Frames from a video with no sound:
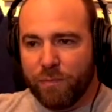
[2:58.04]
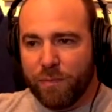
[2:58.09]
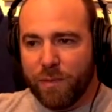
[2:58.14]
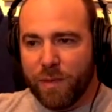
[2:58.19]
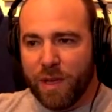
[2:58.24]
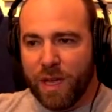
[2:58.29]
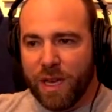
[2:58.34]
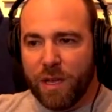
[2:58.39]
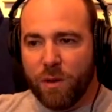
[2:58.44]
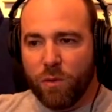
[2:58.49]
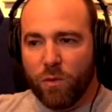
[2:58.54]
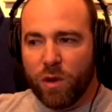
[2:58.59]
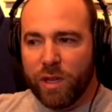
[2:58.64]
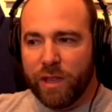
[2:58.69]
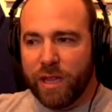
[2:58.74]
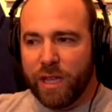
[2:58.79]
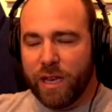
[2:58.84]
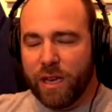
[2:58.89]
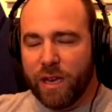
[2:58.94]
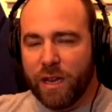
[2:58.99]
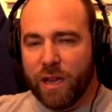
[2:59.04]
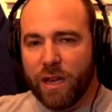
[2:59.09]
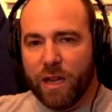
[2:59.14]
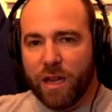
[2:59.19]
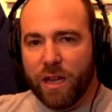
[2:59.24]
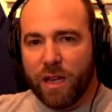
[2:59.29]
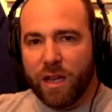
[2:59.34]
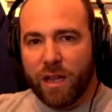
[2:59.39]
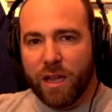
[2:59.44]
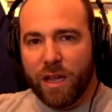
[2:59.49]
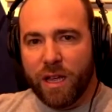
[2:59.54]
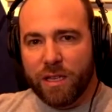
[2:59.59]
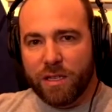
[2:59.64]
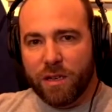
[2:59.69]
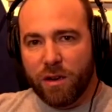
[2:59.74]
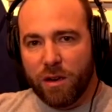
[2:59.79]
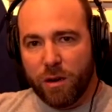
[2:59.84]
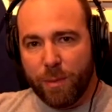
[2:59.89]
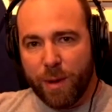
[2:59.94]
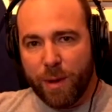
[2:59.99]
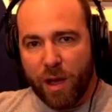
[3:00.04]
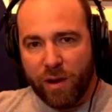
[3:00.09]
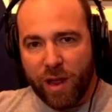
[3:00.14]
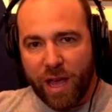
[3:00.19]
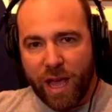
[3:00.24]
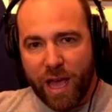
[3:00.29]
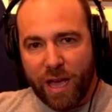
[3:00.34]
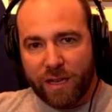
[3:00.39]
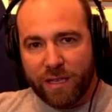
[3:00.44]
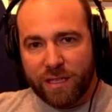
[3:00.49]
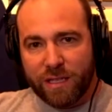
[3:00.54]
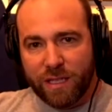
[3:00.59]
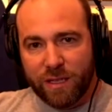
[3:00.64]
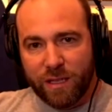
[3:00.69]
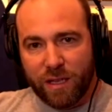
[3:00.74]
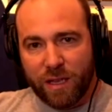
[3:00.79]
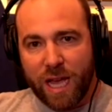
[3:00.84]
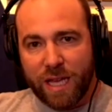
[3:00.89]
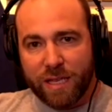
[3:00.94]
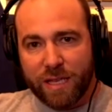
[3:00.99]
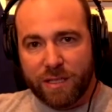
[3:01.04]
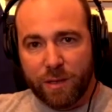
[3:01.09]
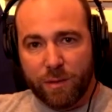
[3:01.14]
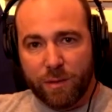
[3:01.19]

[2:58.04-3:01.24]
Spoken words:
anyone that has heard about Hex in the last 2